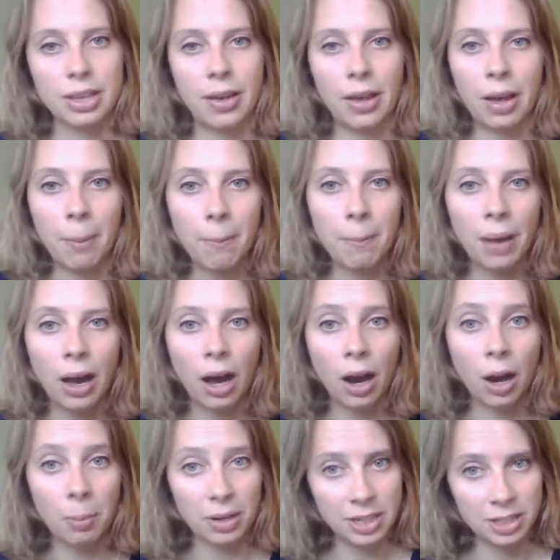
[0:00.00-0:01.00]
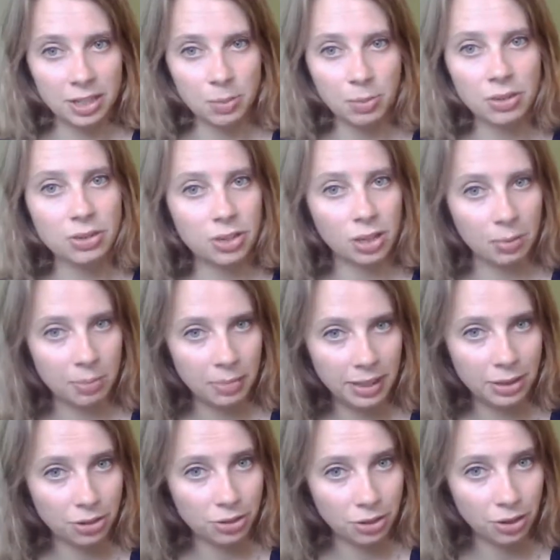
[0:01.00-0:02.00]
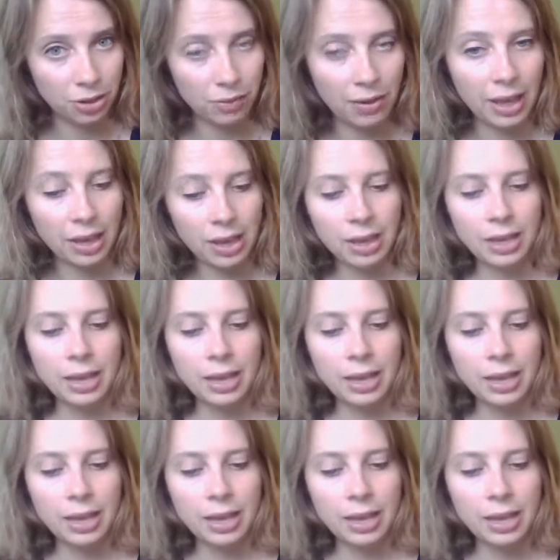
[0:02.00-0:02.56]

our participants to complete a survey